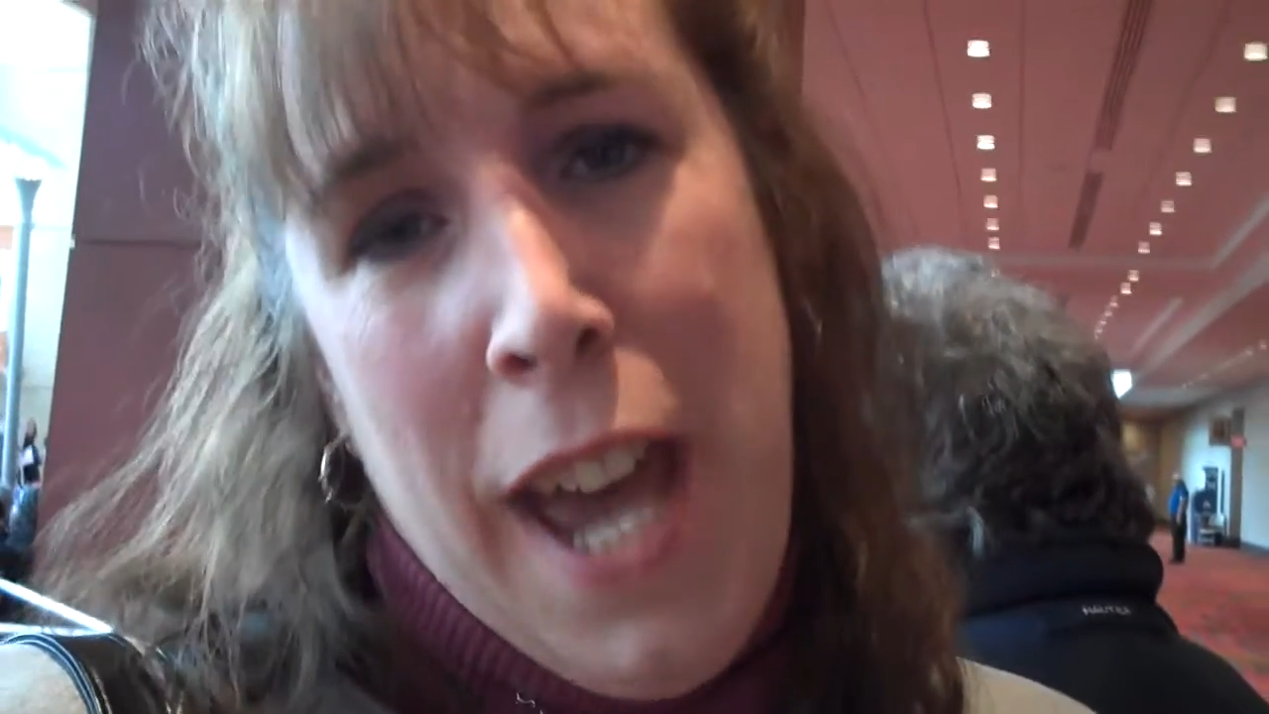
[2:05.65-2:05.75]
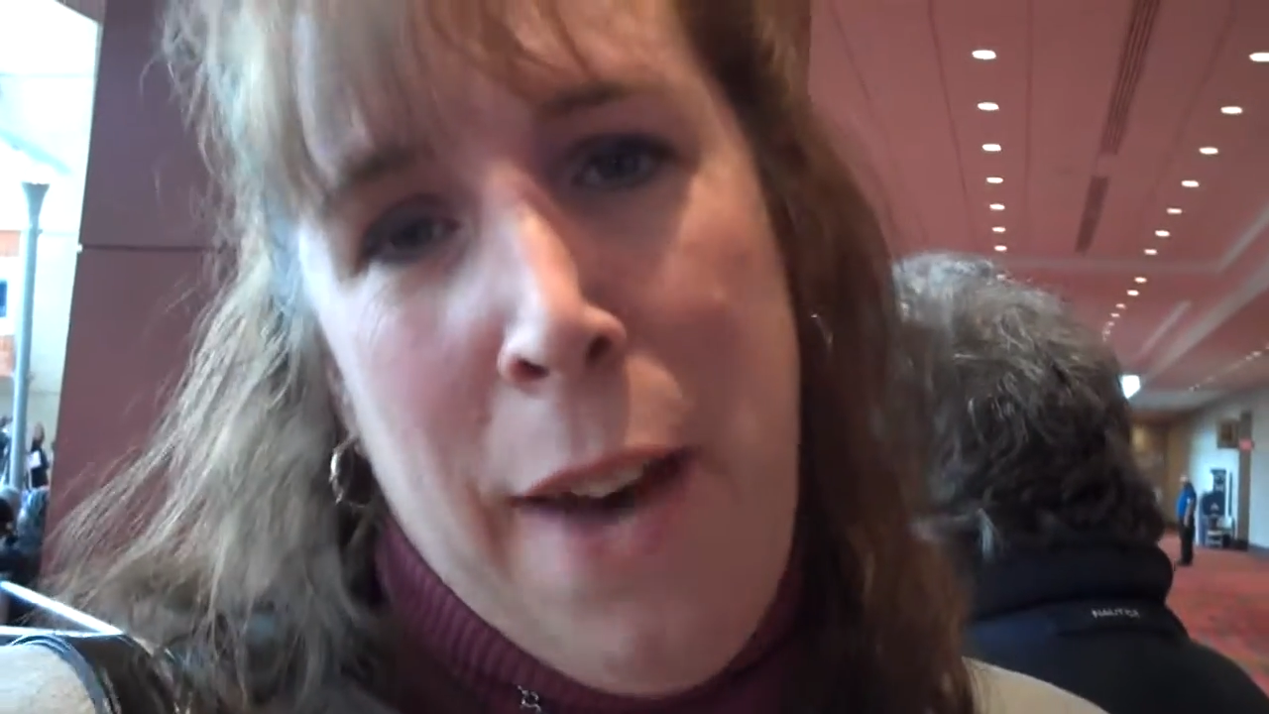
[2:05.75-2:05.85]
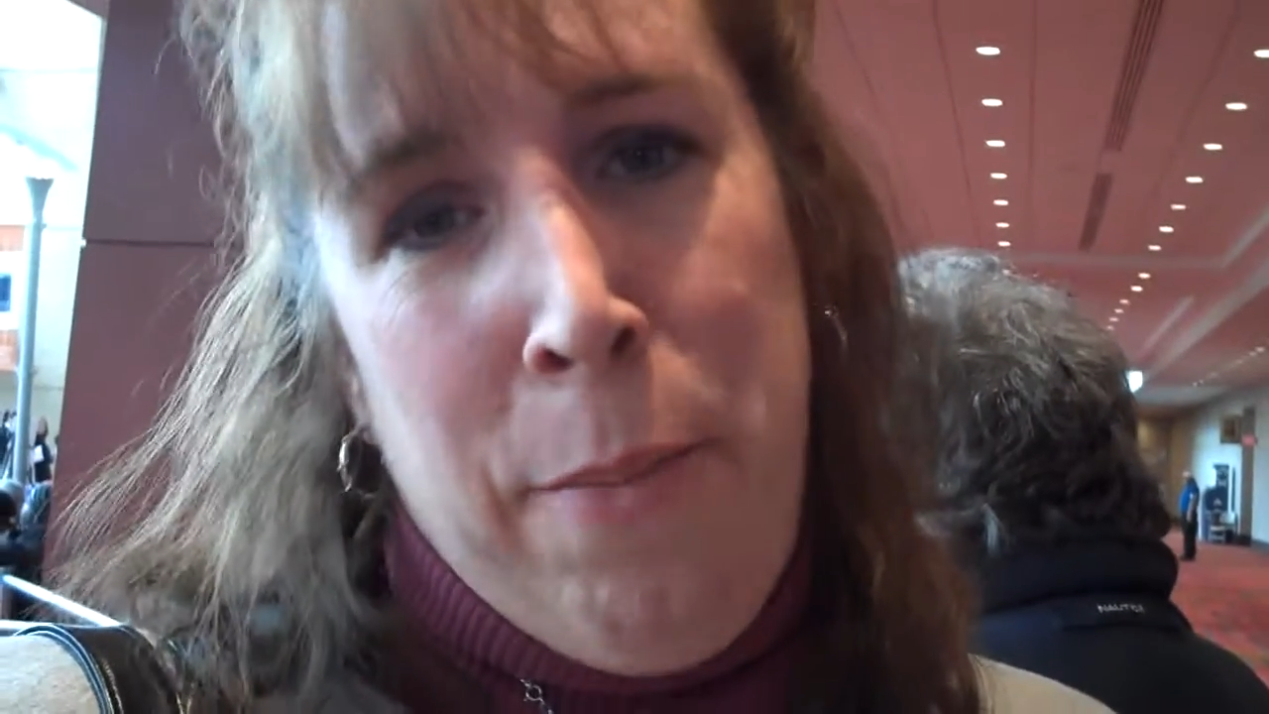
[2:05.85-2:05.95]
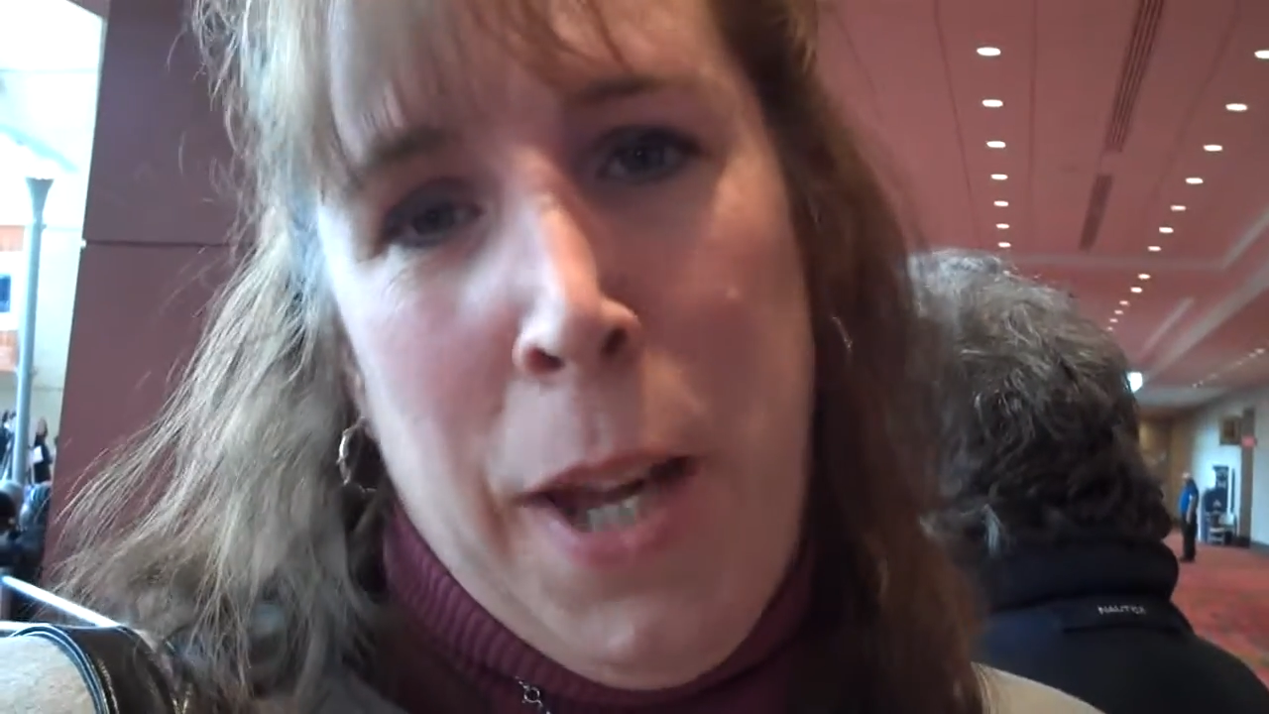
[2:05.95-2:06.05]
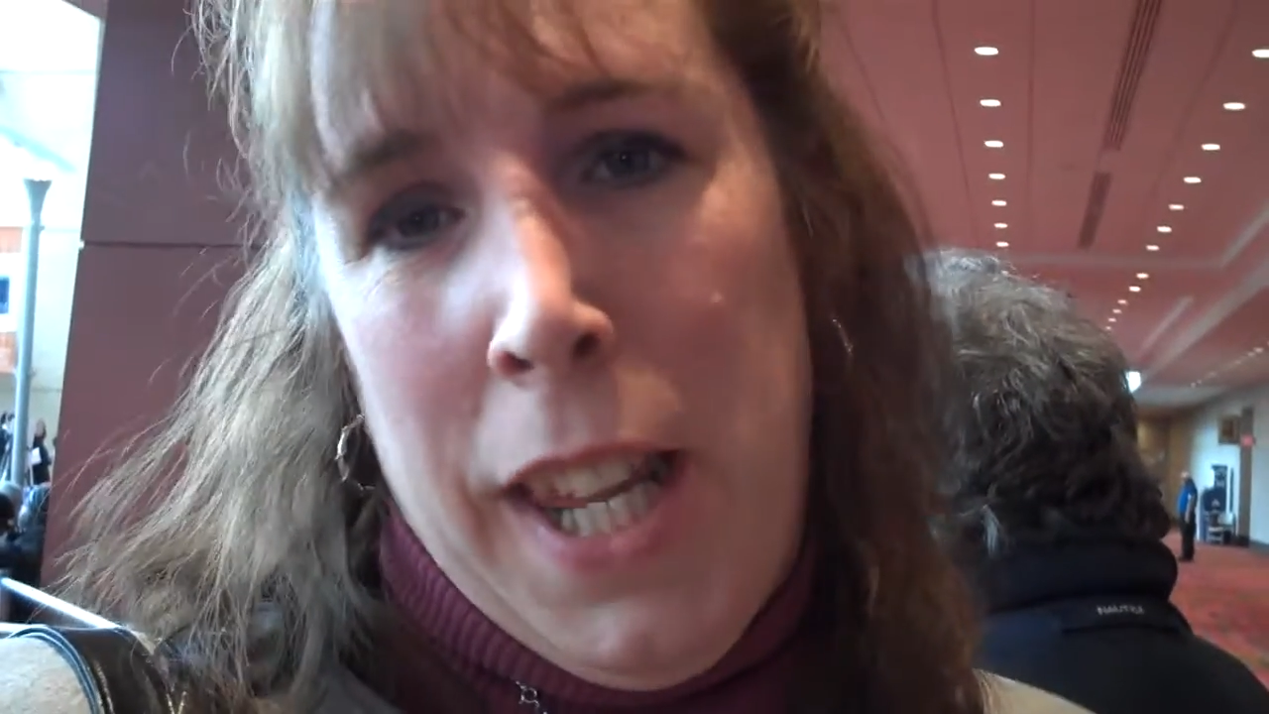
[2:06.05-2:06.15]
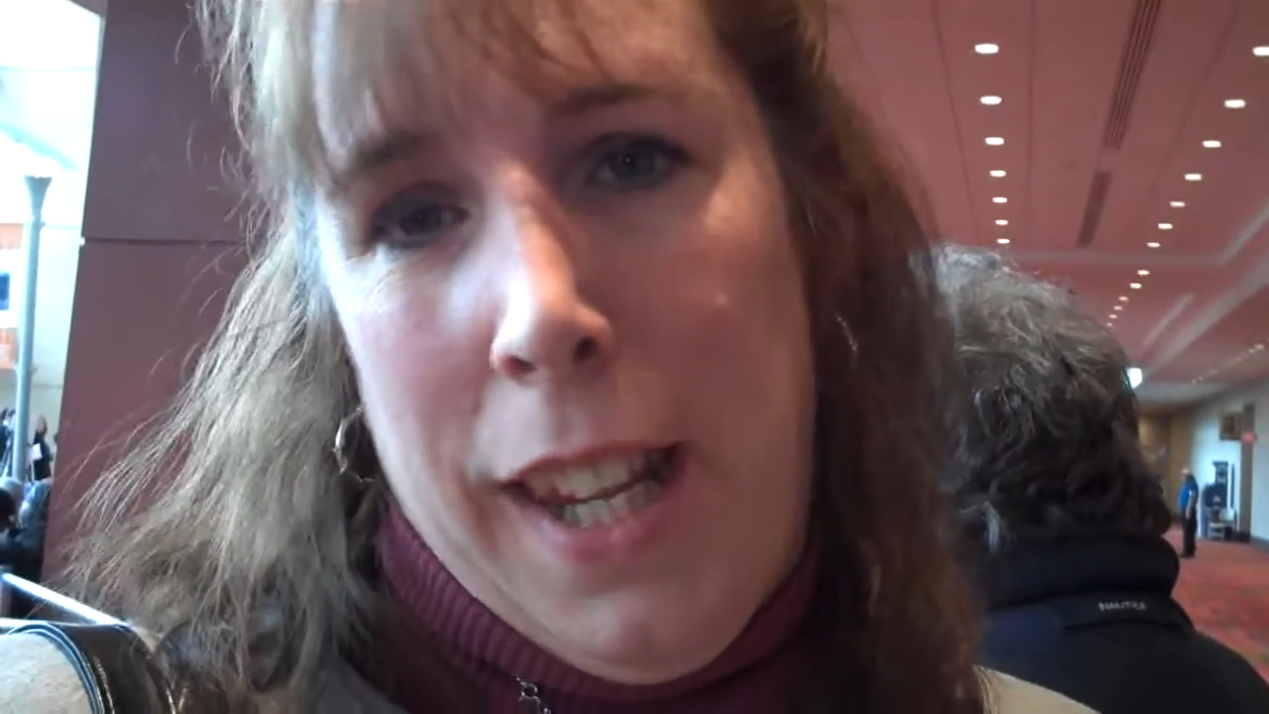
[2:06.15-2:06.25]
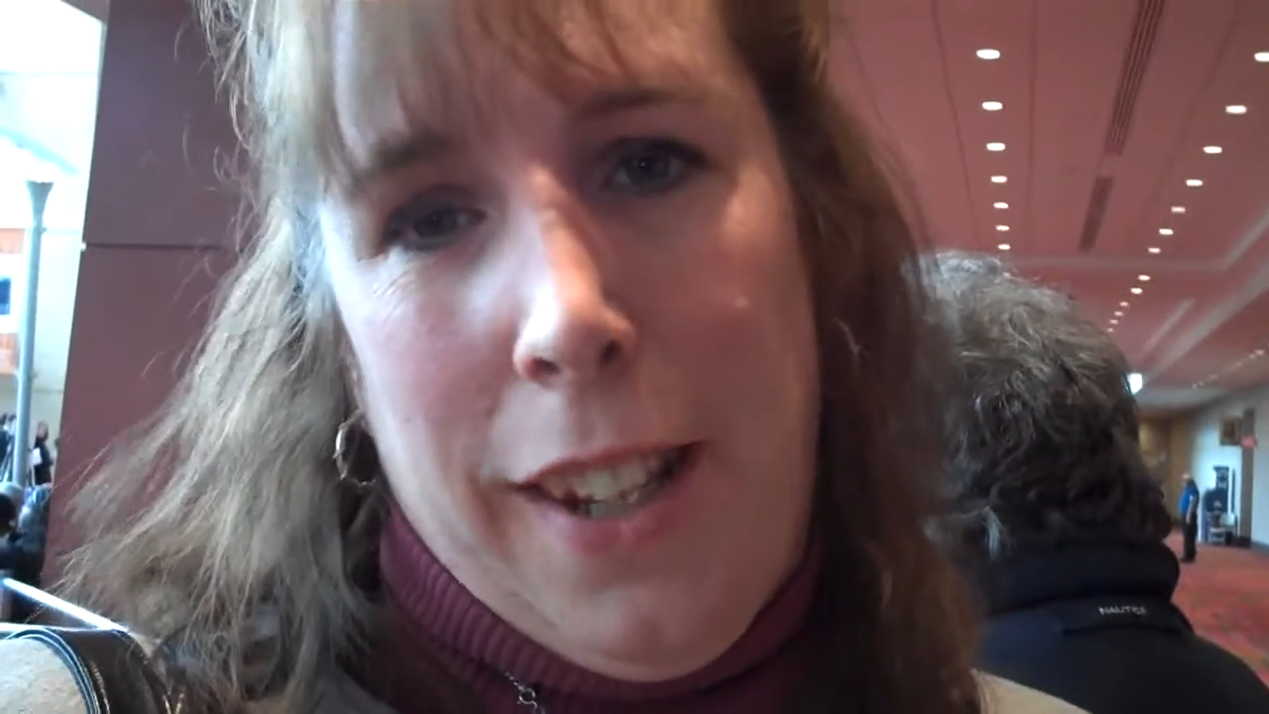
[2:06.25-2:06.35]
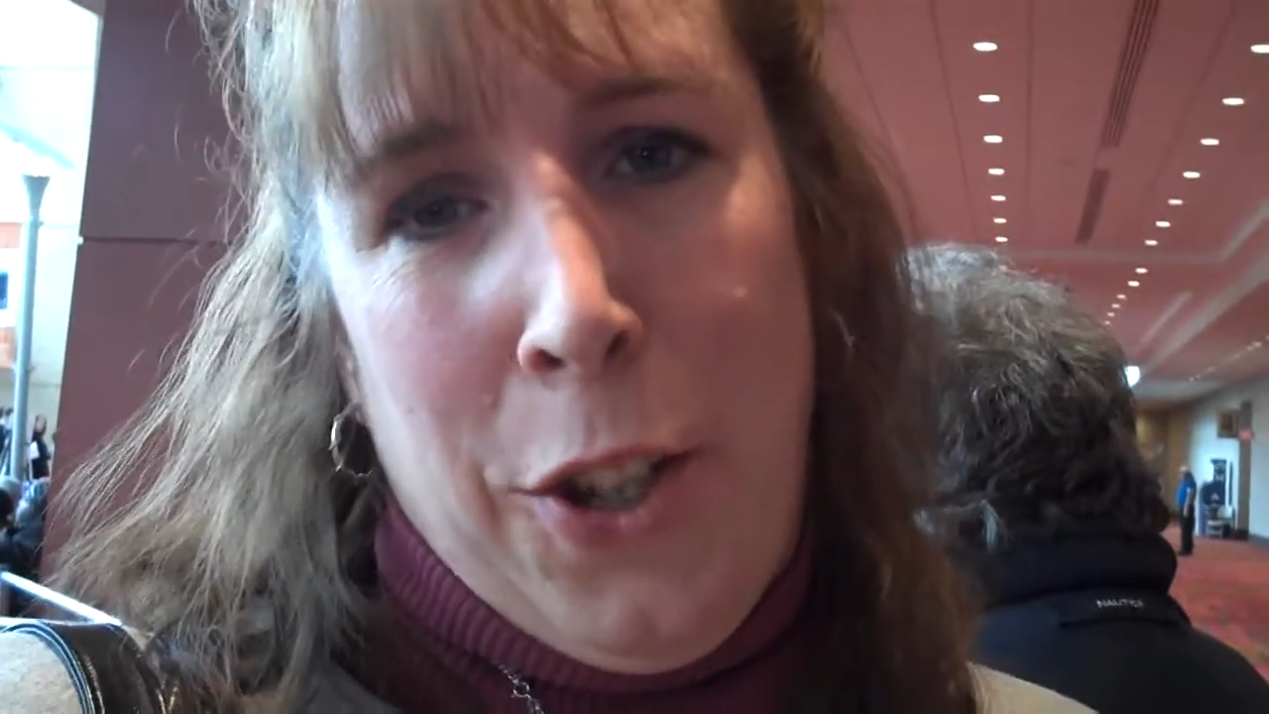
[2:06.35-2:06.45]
have money.